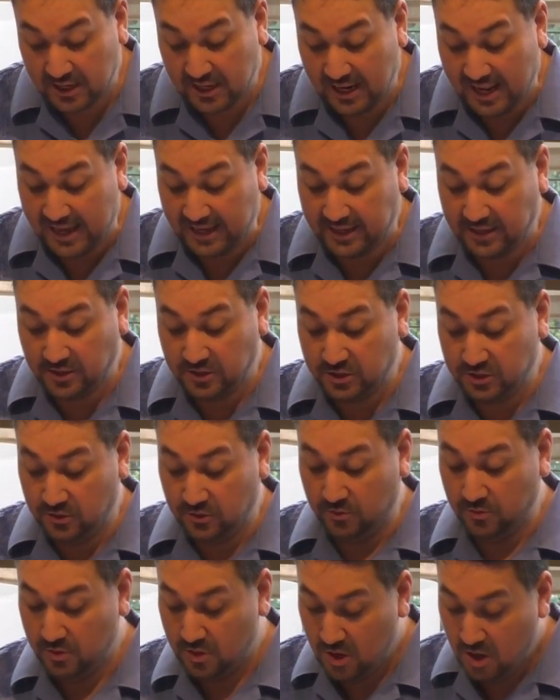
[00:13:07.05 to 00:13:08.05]
a liking
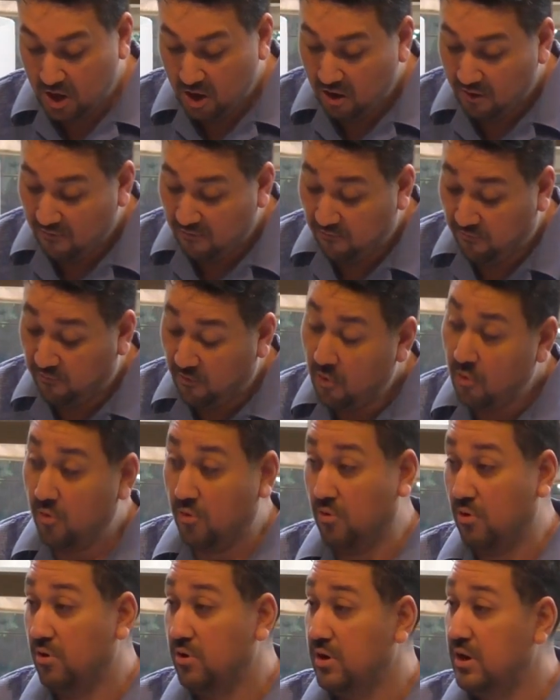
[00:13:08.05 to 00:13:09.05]
to
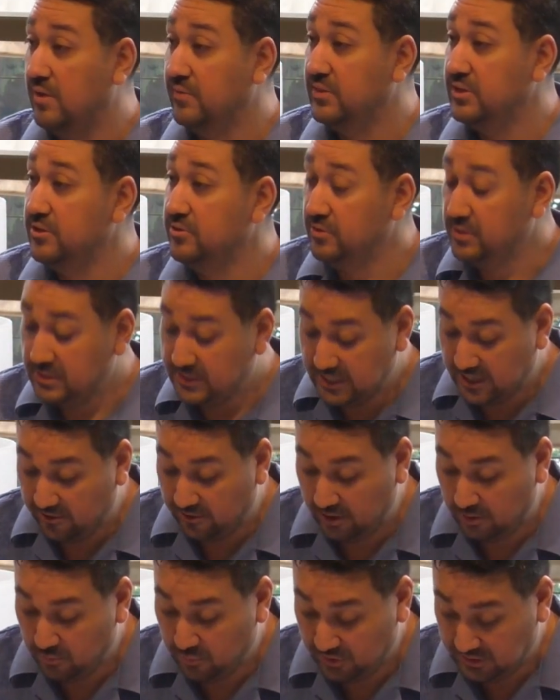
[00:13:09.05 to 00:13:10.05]
4 of the
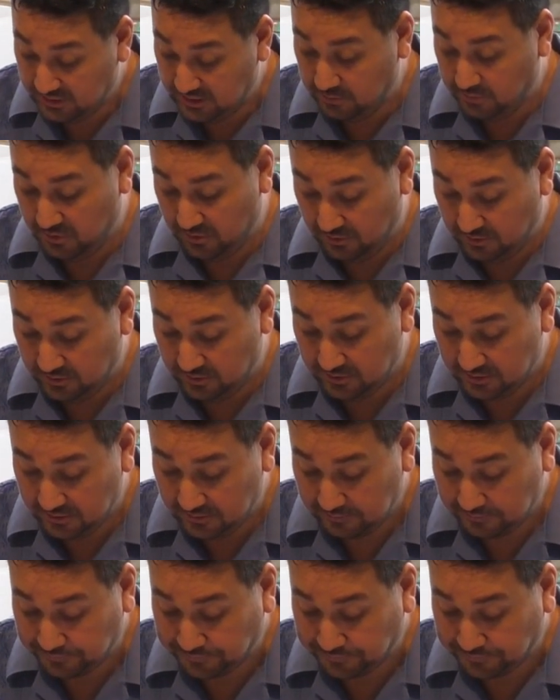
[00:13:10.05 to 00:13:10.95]
Unitarian principles.